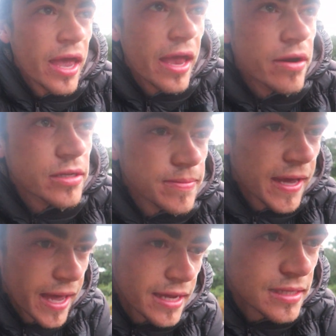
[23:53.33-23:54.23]
Ea is
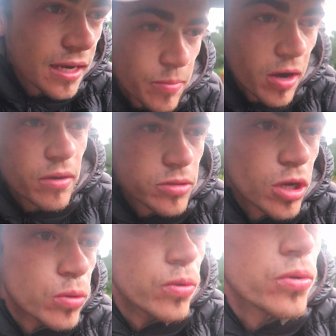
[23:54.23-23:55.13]
about 18 miles,
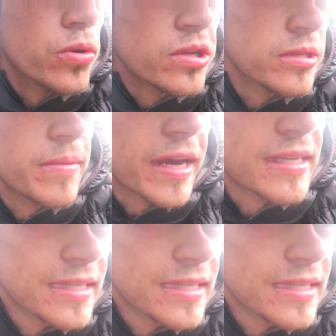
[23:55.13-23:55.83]
Tarun is about